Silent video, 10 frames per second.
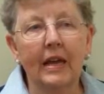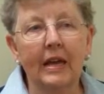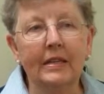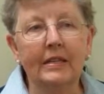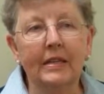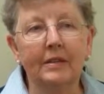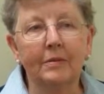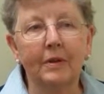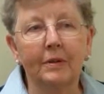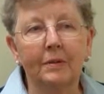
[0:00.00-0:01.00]
I said,
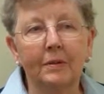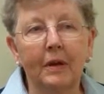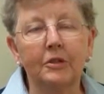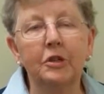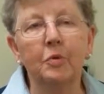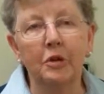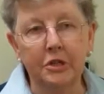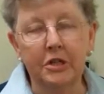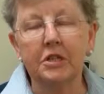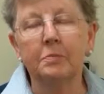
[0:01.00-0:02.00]
uh, and she
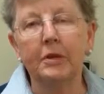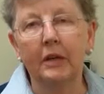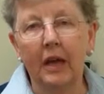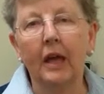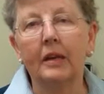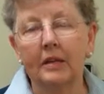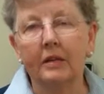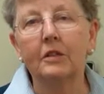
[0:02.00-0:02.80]
wanted it to be in Canada.